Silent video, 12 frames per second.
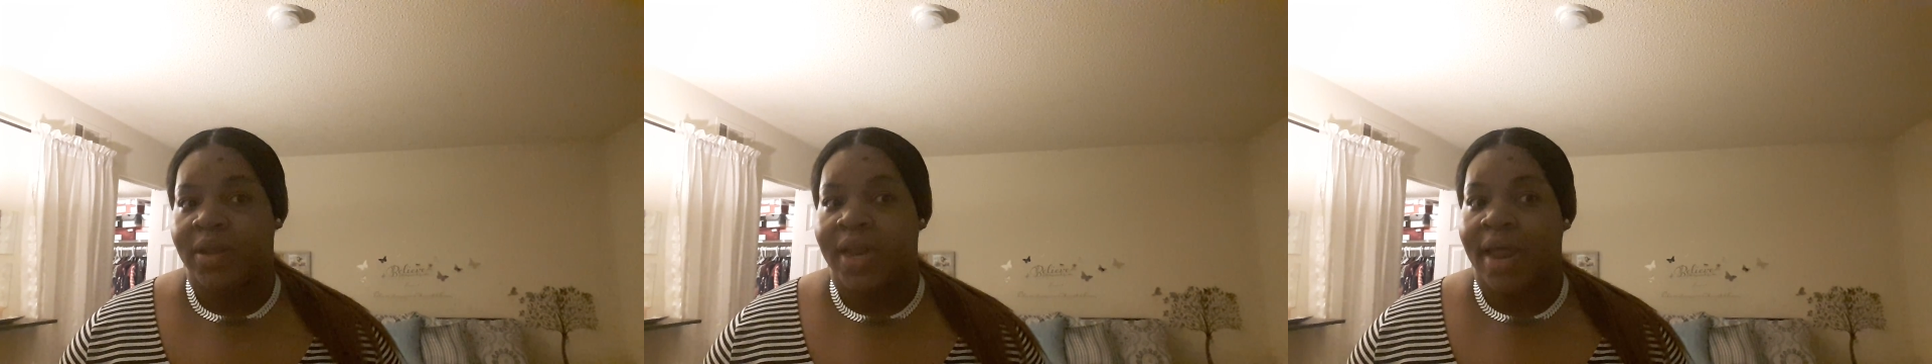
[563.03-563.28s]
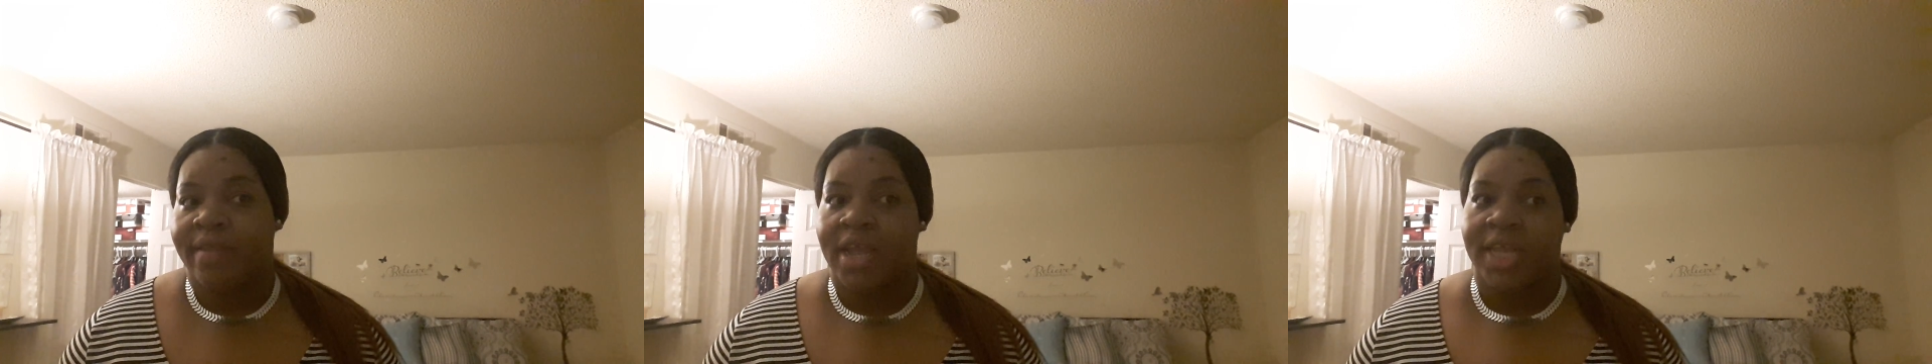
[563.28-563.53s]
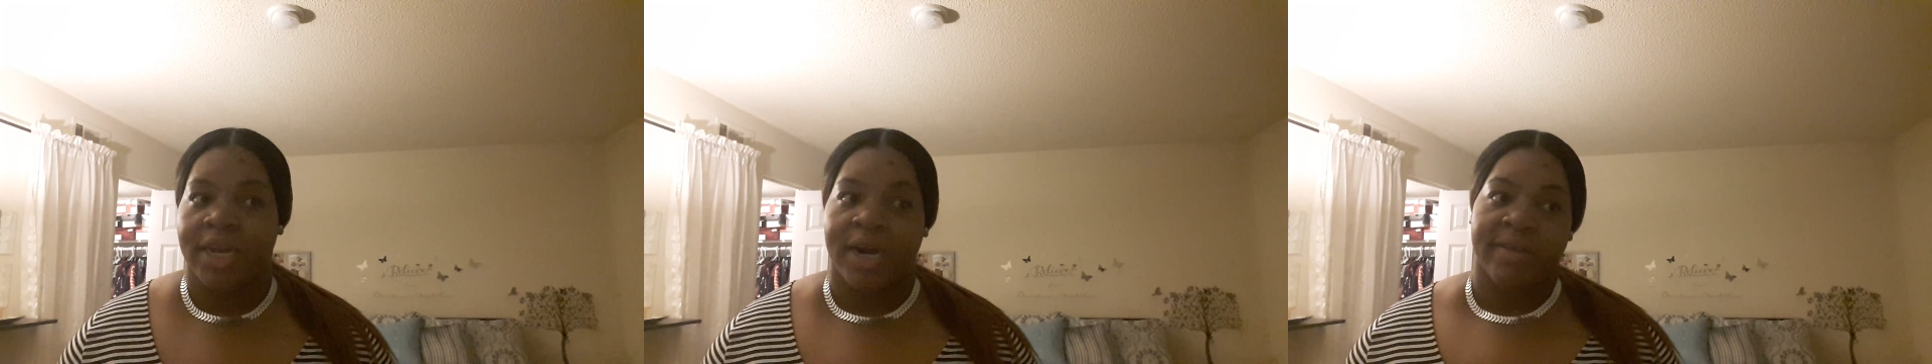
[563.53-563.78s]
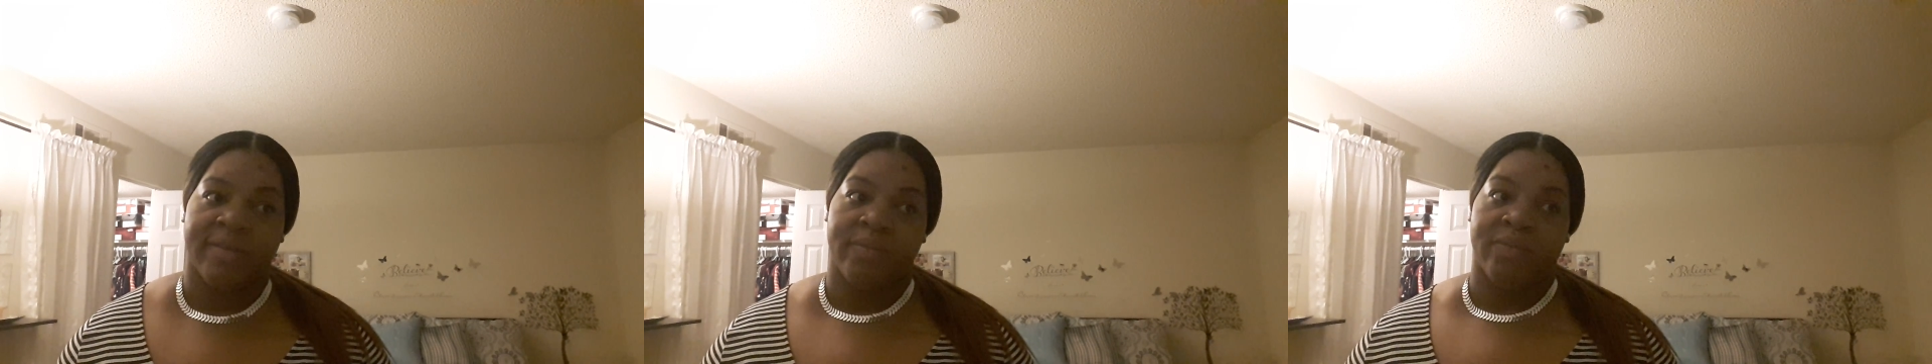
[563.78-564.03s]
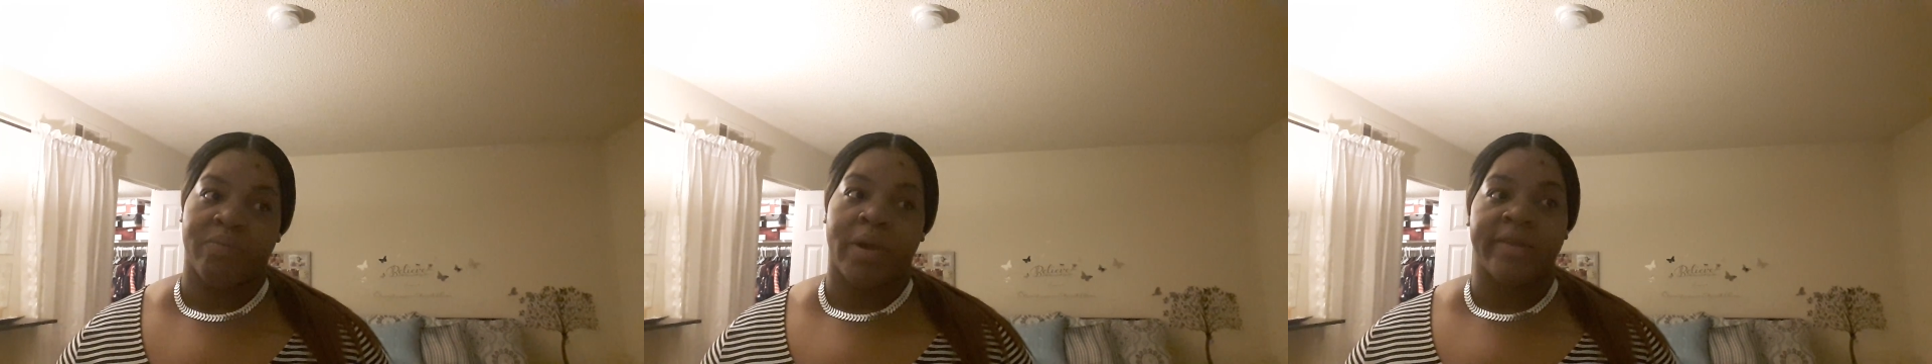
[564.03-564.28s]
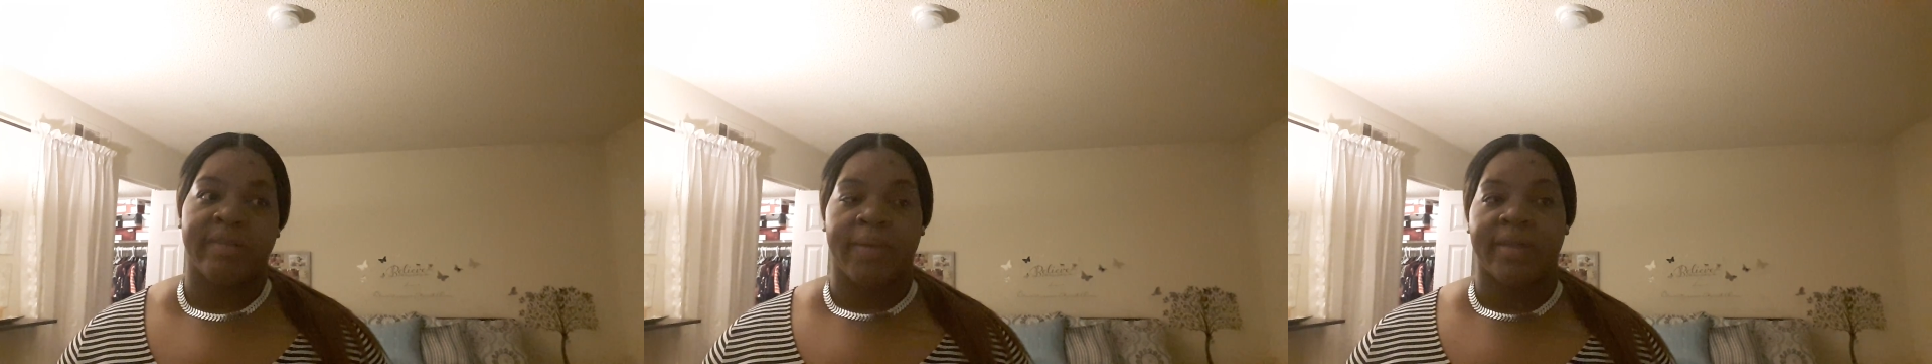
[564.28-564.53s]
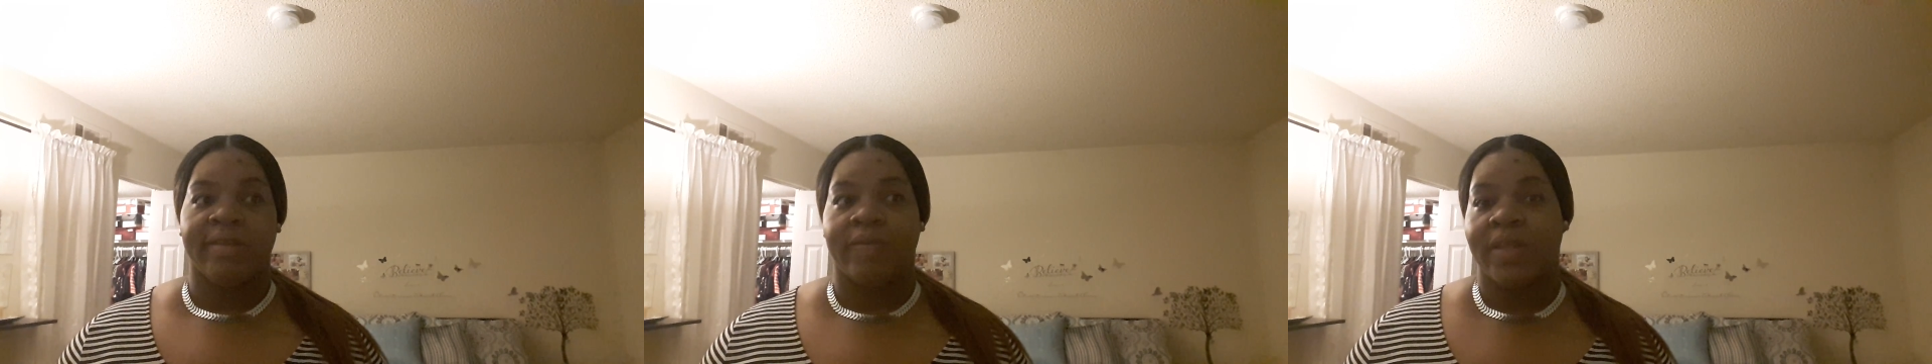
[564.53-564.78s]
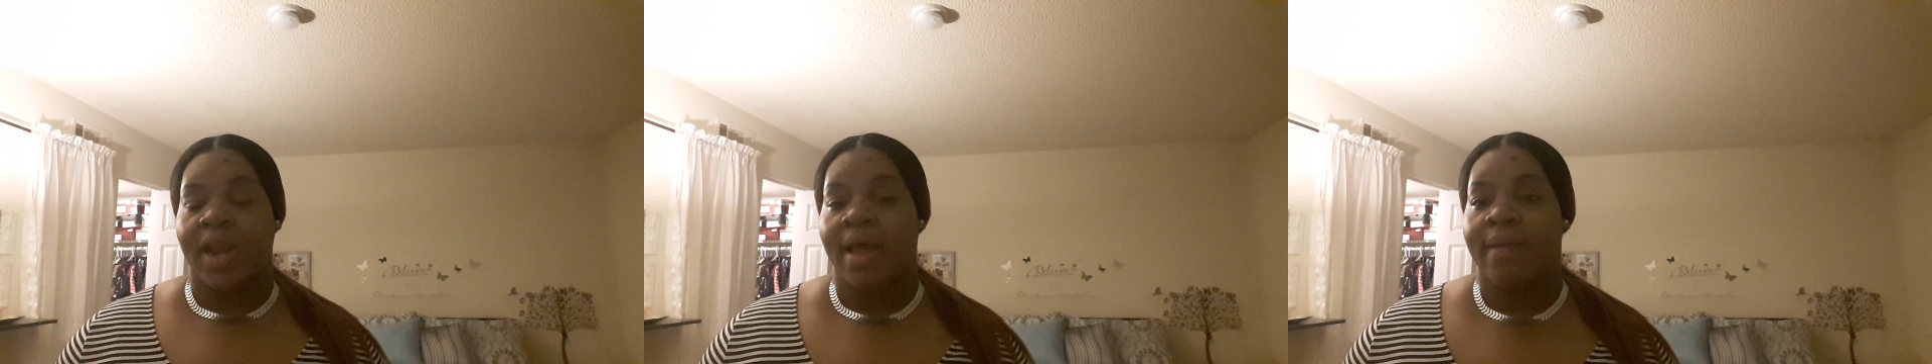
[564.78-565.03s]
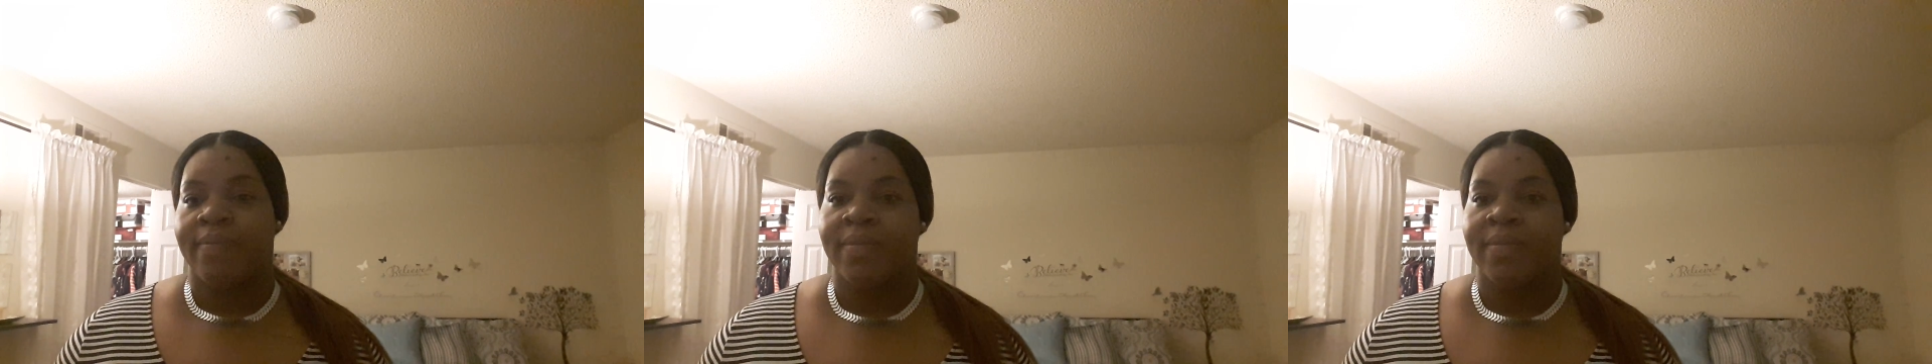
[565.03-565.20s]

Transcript: And I think there are some parts of myself that I,